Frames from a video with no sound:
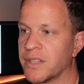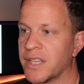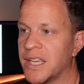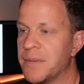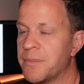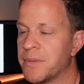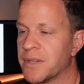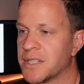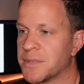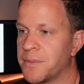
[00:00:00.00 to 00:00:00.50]

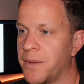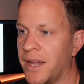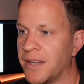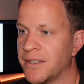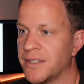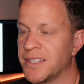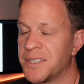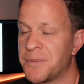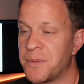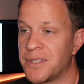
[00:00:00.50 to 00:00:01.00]
keep
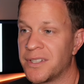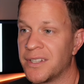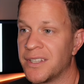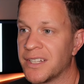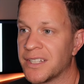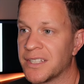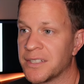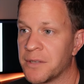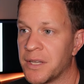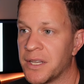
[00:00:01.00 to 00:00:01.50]
expanding, especially
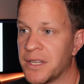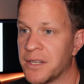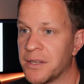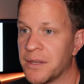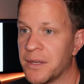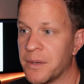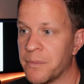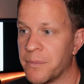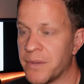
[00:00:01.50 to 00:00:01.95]
in a